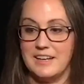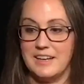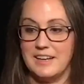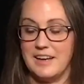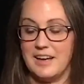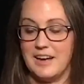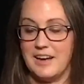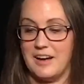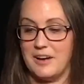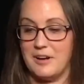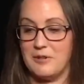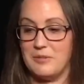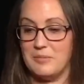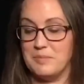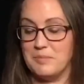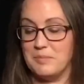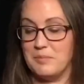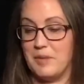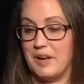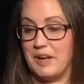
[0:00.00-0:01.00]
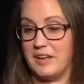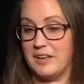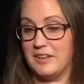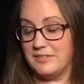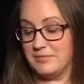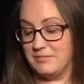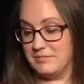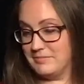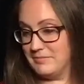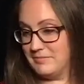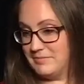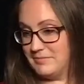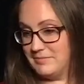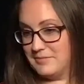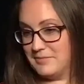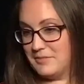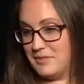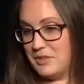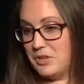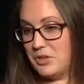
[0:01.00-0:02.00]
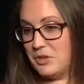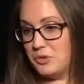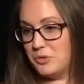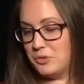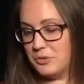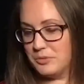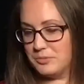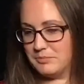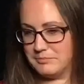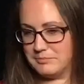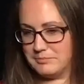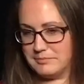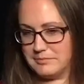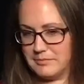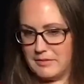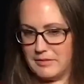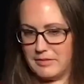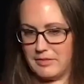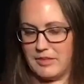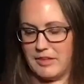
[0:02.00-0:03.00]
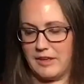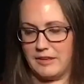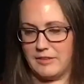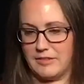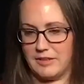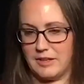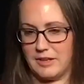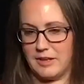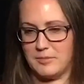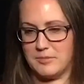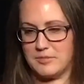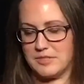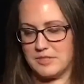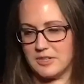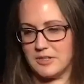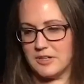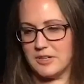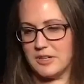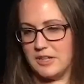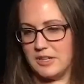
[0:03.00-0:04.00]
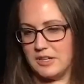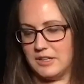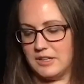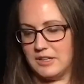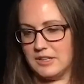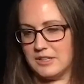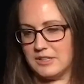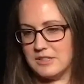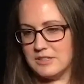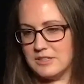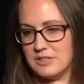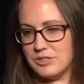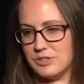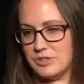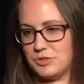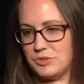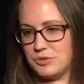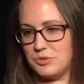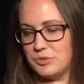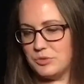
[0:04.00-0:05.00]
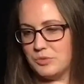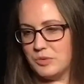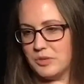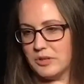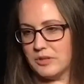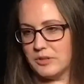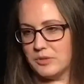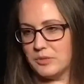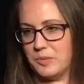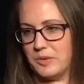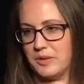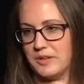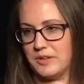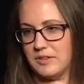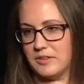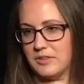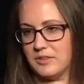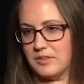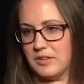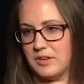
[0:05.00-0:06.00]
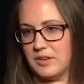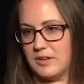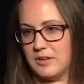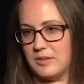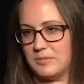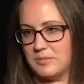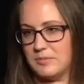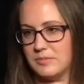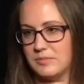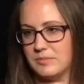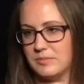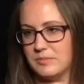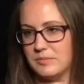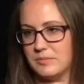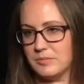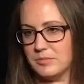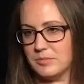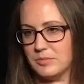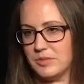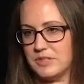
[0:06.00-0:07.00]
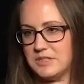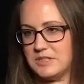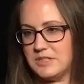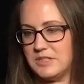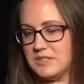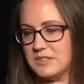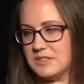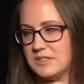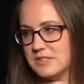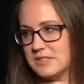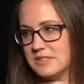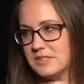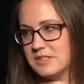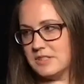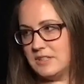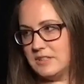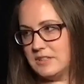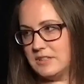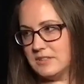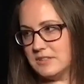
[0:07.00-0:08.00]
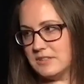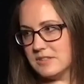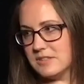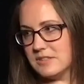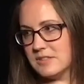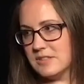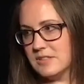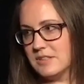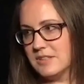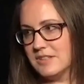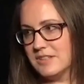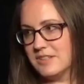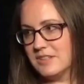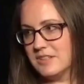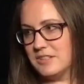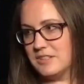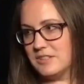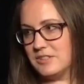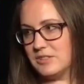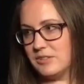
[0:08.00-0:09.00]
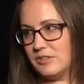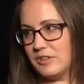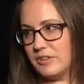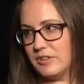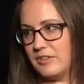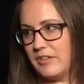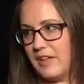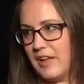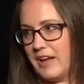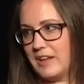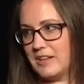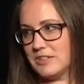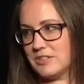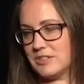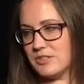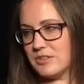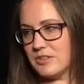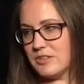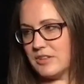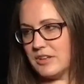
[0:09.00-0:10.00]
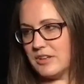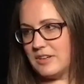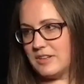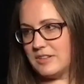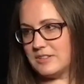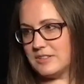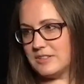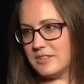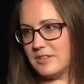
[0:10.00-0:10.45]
my new thing that I'm starting is to work with preteens and teens to learn that, so that